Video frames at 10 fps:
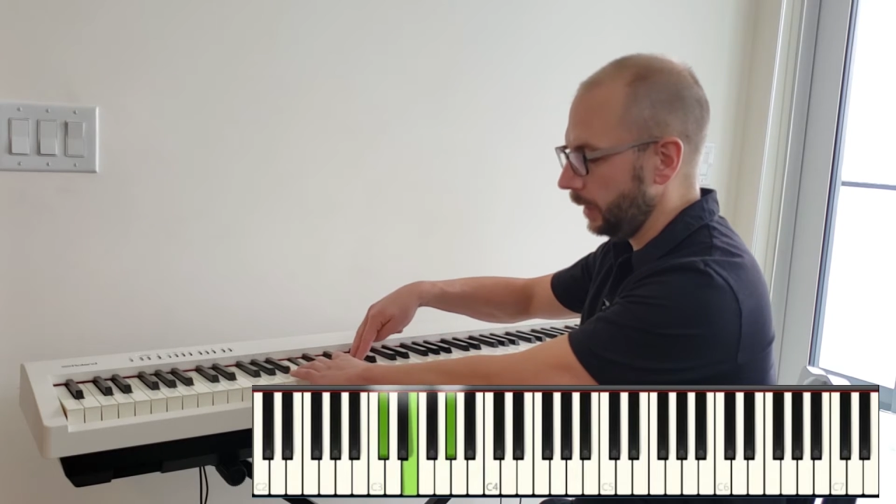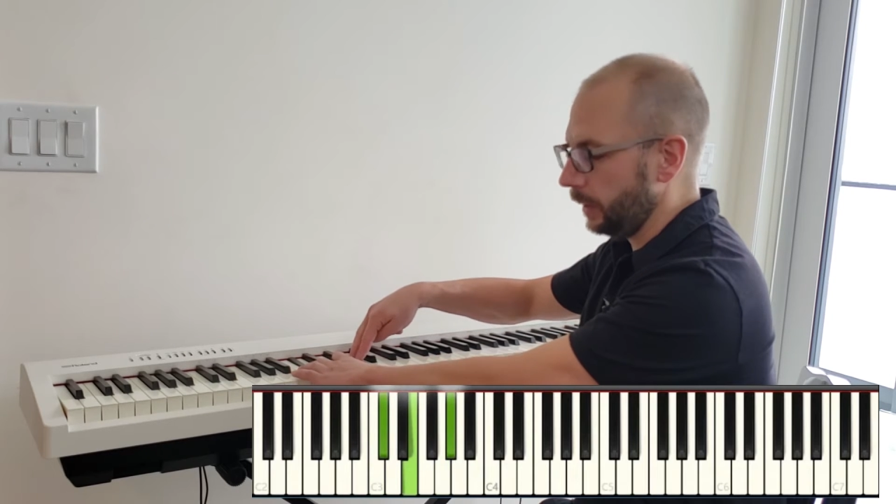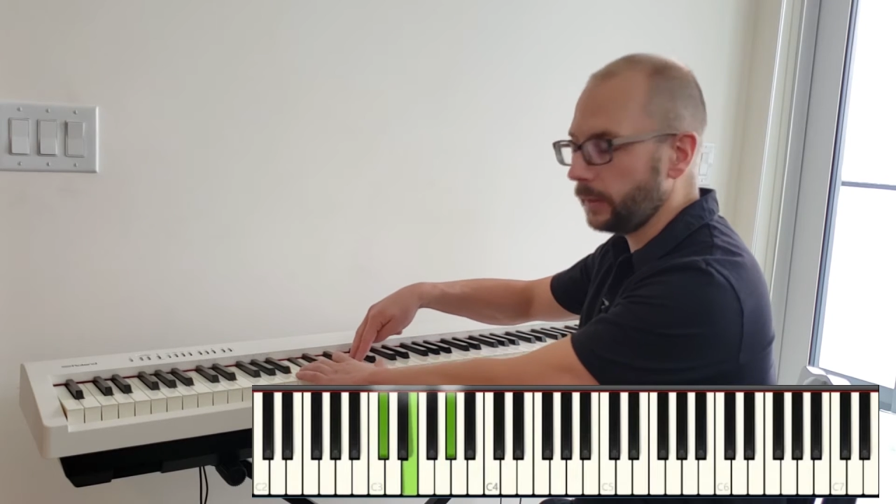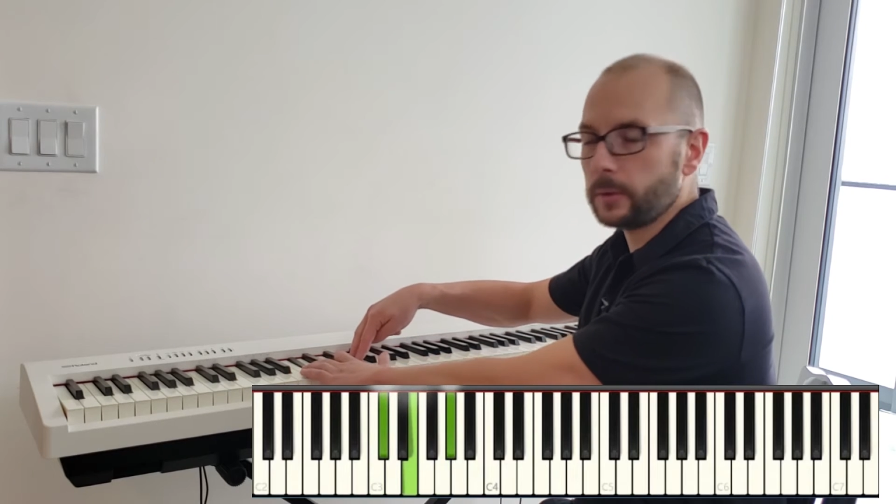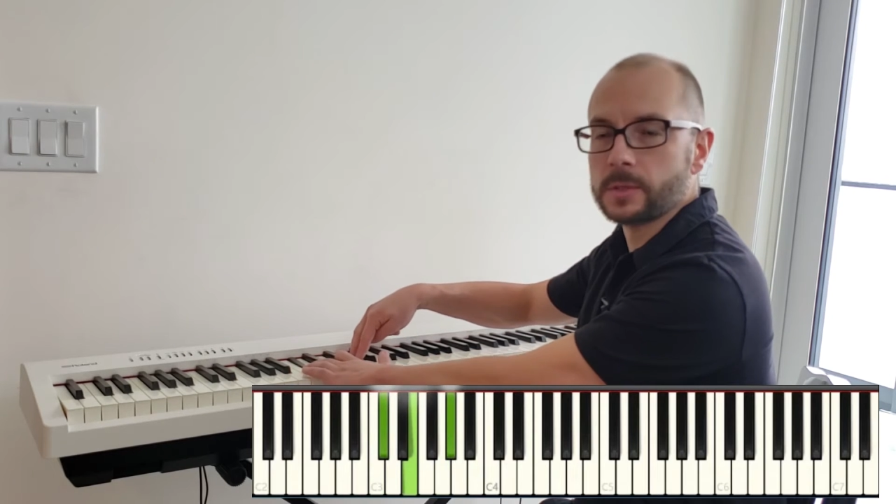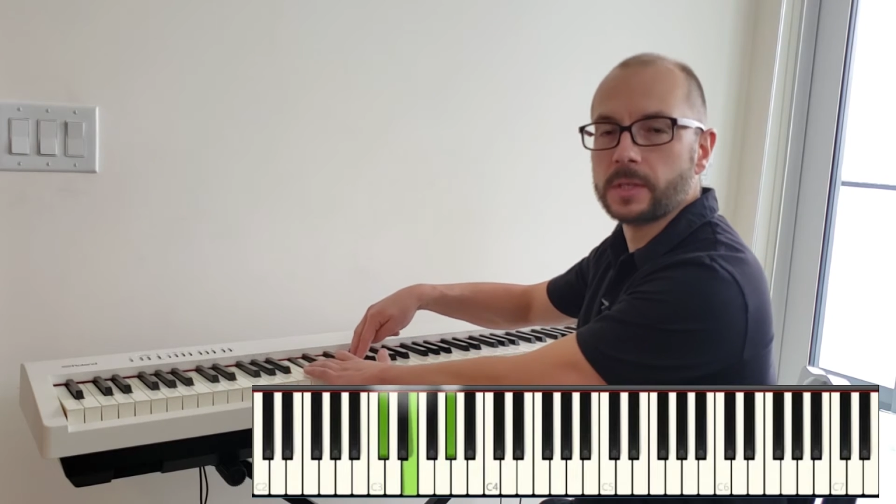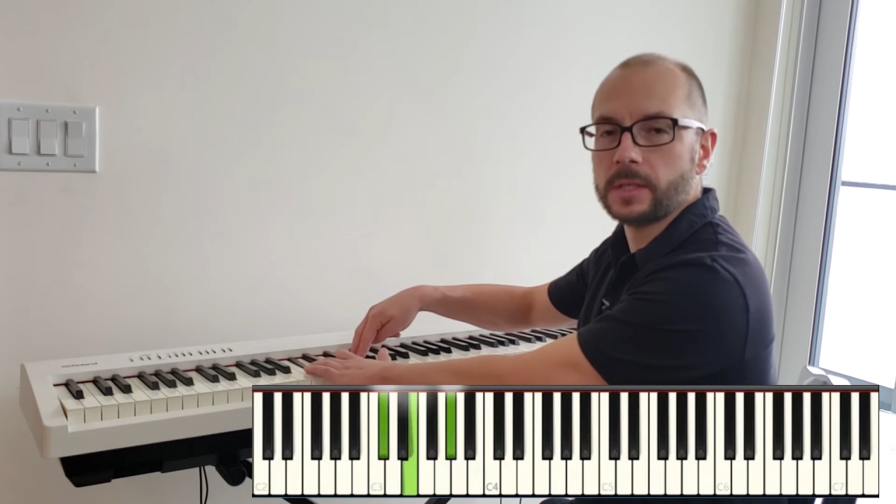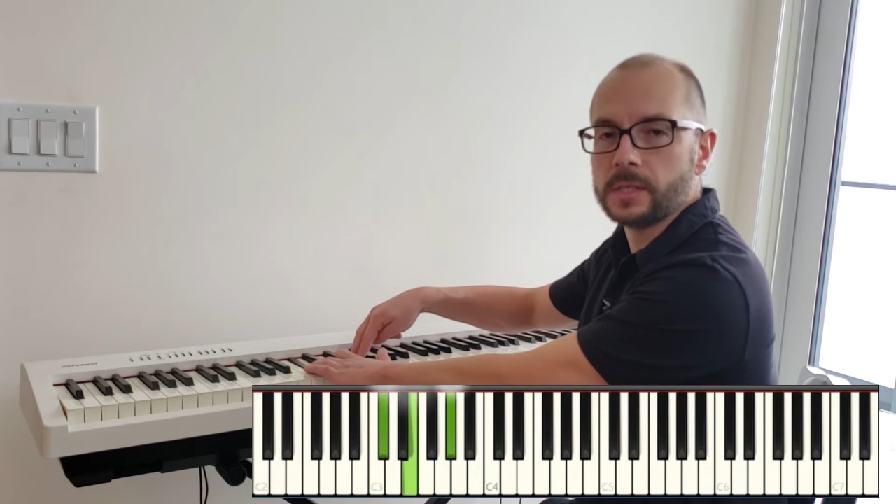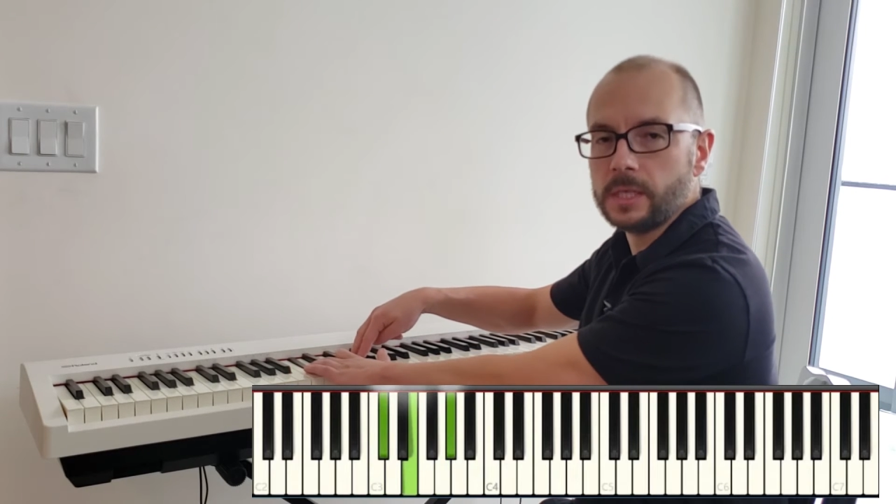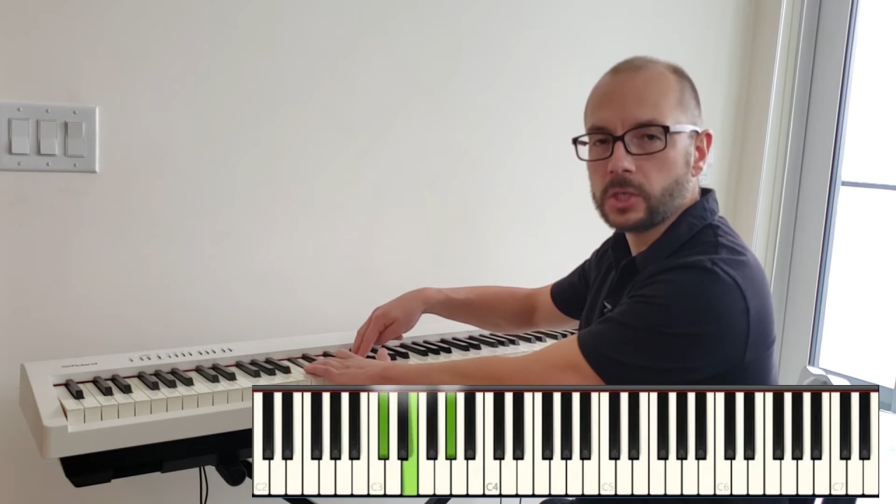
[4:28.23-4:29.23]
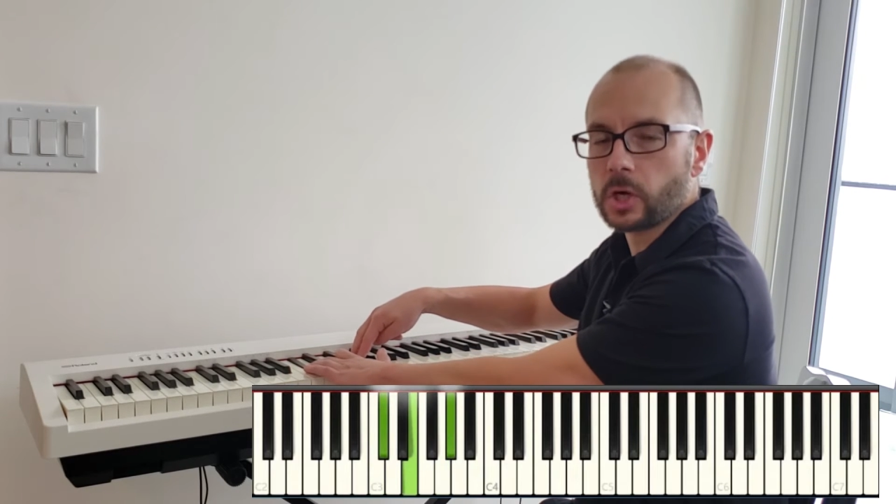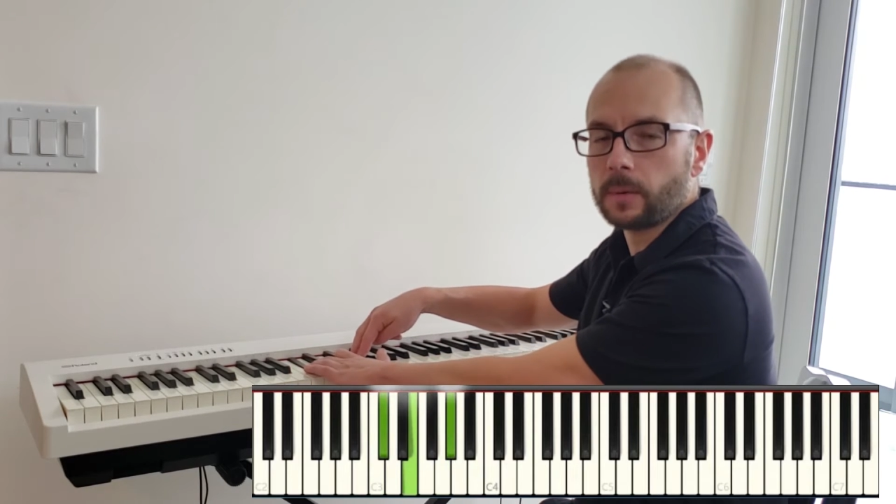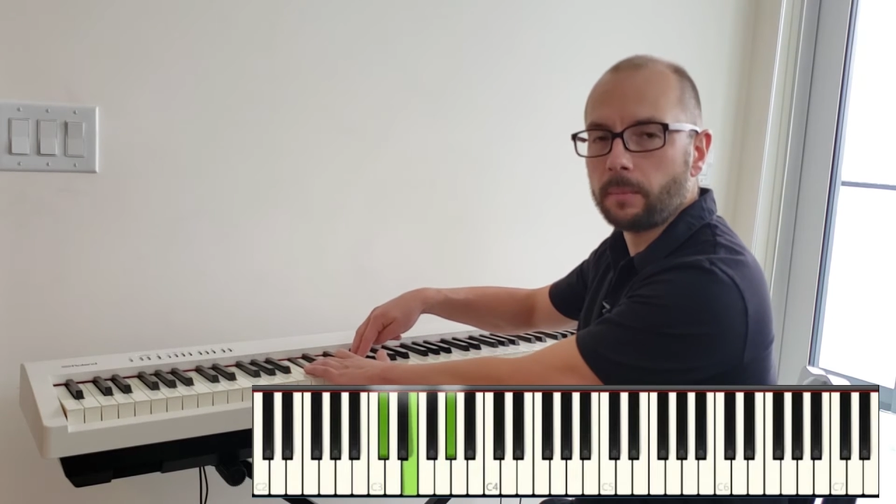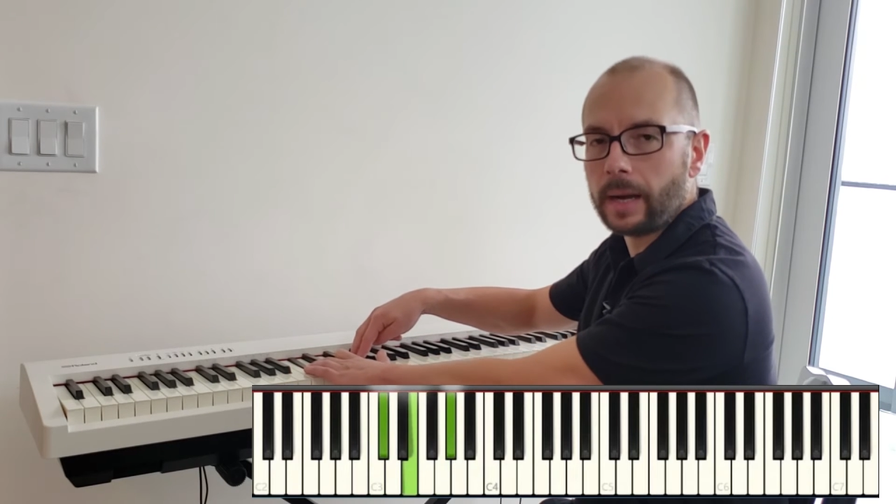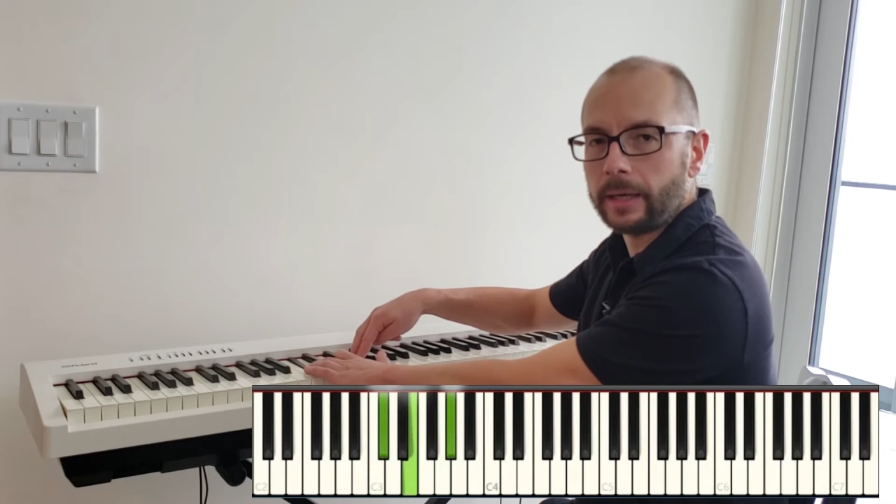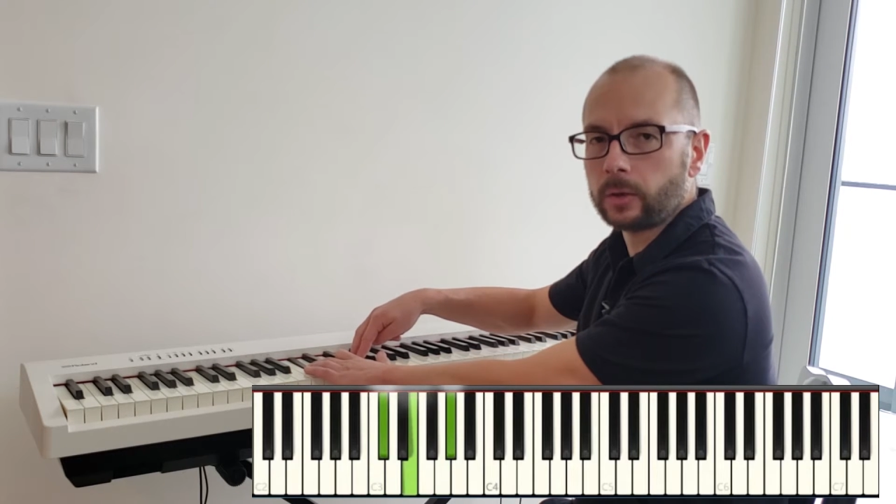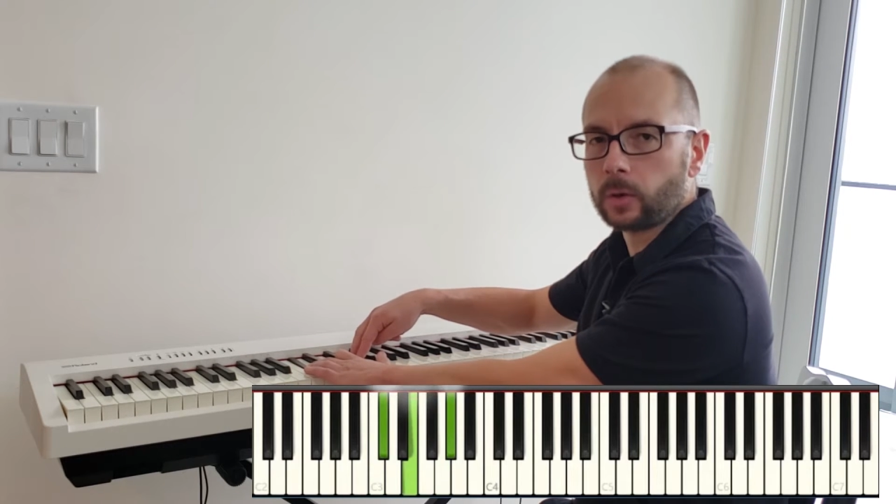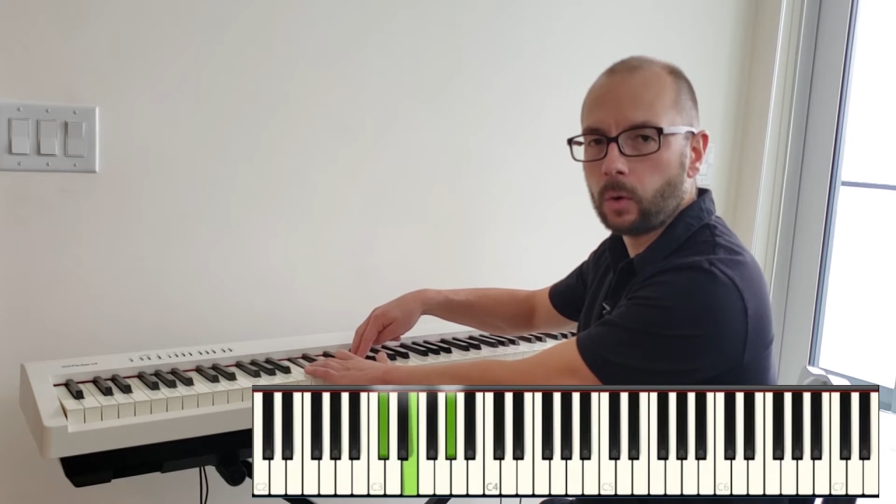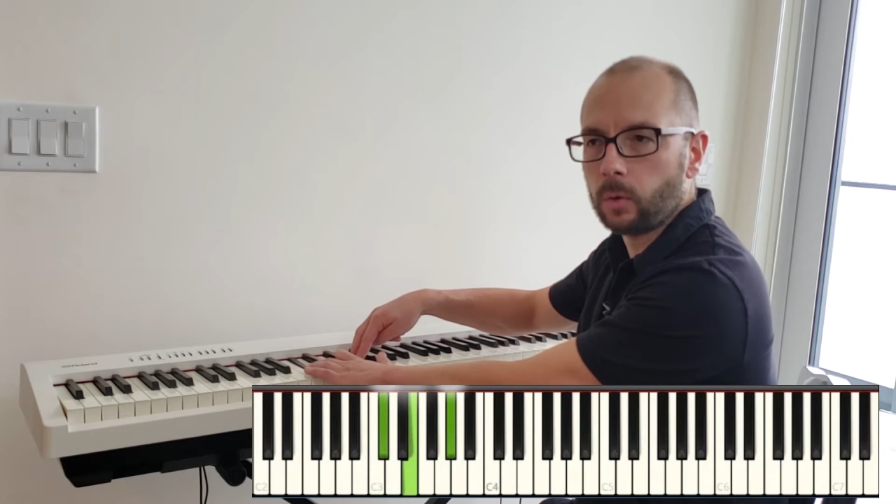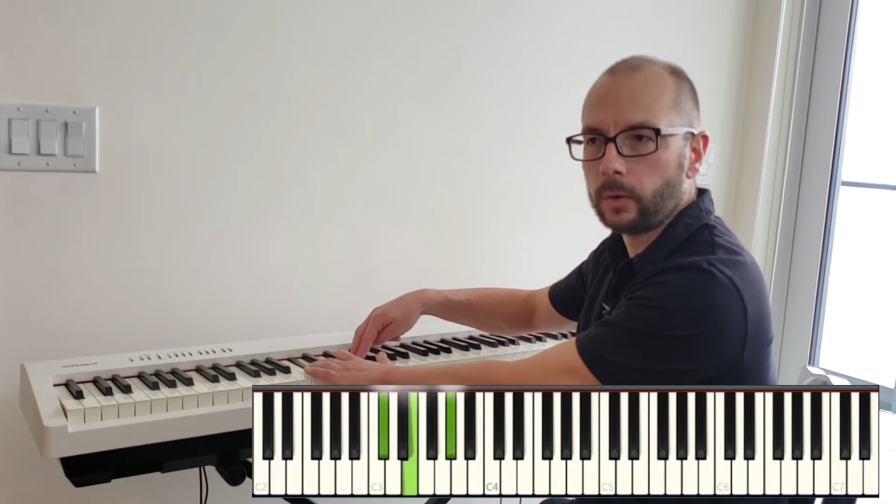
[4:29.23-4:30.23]
There's the C sharp minor
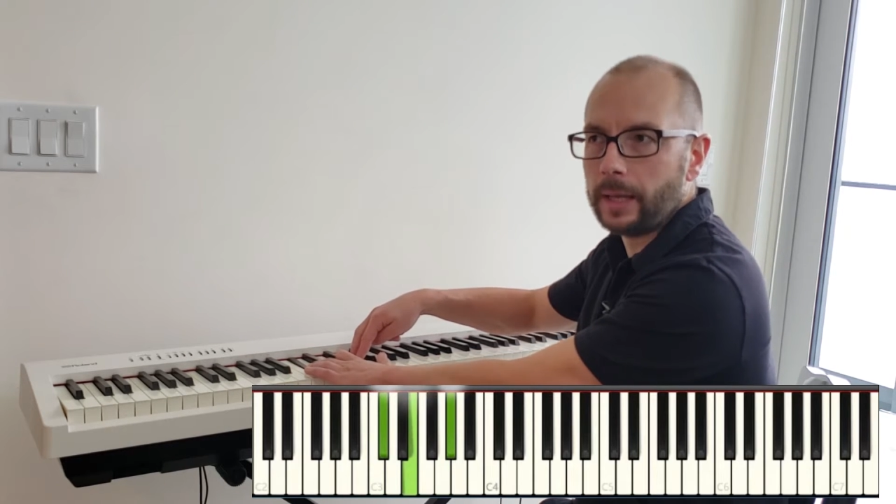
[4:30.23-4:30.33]
chord,